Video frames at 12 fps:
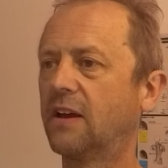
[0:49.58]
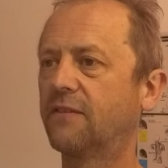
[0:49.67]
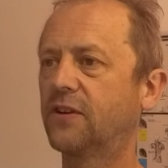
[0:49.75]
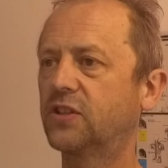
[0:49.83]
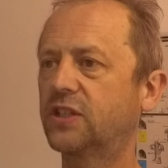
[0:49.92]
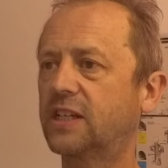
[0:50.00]

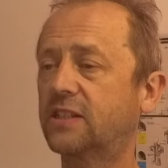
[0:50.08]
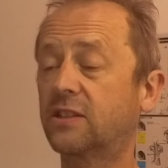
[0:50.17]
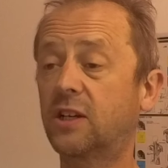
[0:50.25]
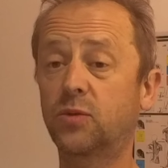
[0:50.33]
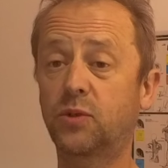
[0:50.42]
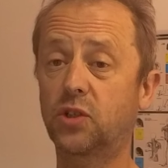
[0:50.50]
First
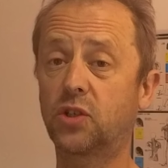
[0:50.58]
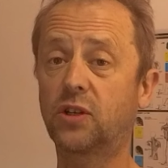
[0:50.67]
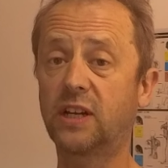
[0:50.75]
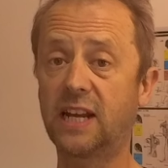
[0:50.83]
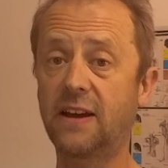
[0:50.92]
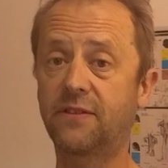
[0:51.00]
exercise, we're just
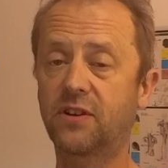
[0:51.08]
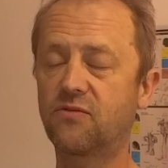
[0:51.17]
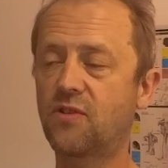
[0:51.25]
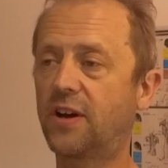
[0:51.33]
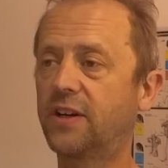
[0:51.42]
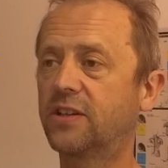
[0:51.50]
looking left
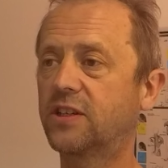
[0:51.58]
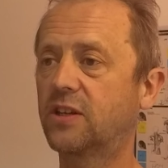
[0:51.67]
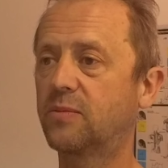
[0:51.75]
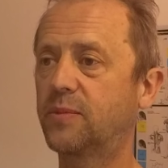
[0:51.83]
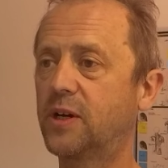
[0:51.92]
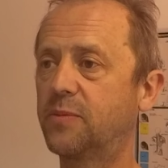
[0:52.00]
and right. So
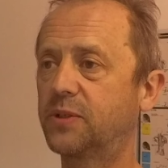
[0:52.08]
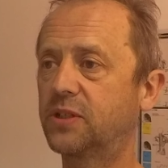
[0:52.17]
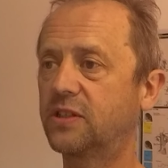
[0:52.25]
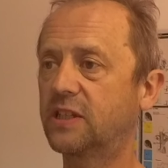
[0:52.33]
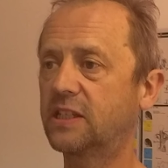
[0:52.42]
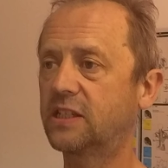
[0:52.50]
the purpose
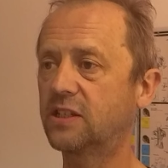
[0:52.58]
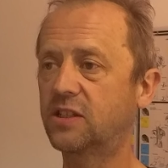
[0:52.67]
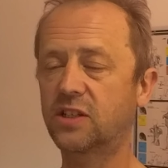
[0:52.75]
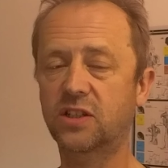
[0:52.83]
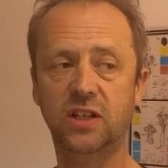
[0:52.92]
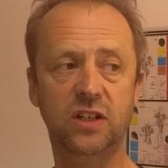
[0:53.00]
of this is
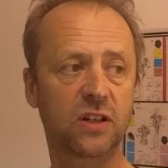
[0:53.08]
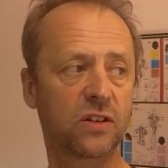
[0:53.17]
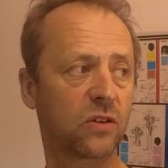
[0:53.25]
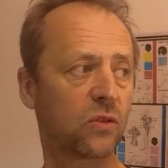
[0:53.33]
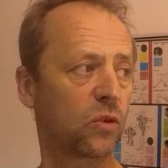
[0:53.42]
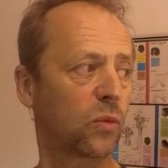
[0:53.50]
just to
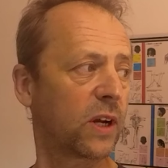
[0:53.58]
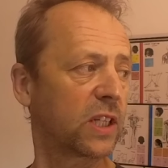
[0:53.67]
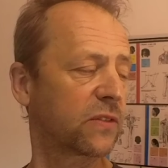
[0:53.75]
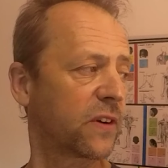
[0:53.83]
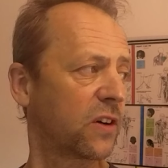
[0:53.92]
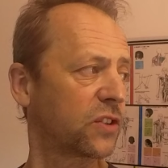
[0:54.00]
turn all the way
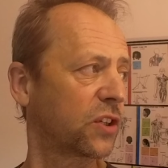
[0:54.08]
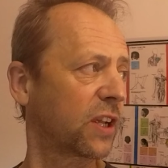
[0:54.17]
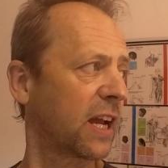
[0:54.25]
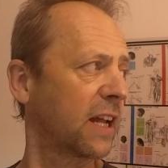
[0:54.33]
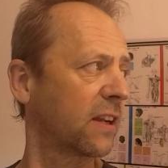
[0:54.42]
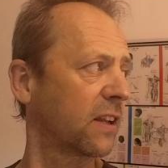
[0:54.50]
as far as you
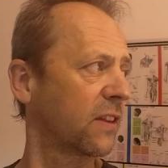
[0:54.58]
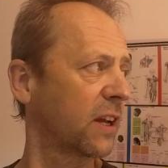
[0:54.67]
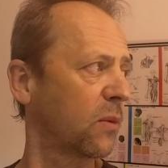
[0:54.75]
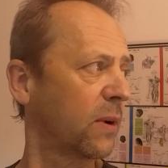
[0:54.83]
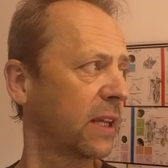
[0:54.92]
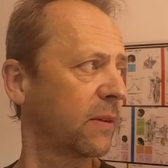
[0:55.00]
can
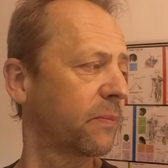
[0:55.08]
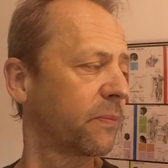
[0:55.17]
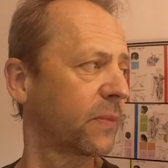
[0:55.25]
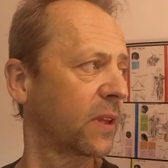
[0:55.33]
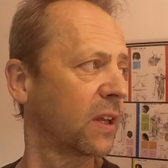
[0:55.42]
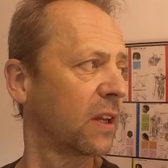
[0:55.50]
that way,
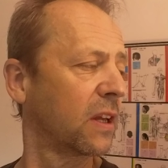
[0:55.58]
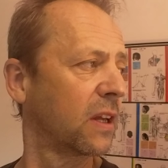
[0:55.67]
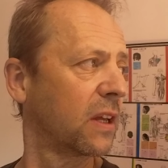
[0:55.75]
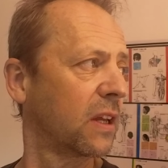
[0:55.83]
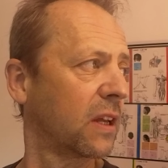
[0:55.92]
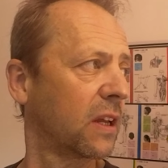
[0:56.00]

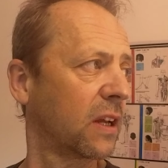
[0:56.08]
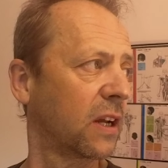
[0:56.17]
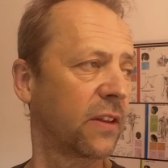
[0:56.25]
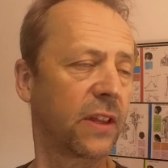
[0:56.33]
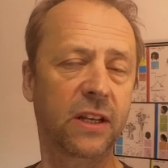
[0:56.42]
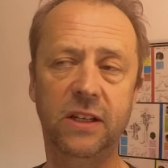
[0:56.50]

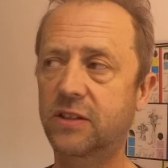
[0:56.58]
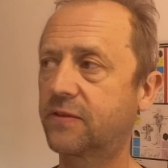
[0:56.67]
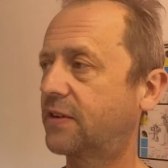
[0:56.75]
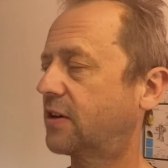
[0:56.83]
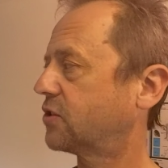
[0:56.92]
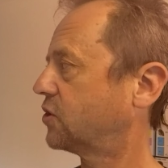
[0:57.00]
and then as
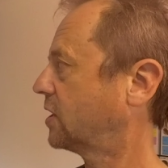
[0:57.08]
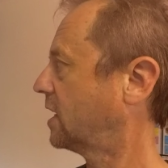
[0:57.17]
far as you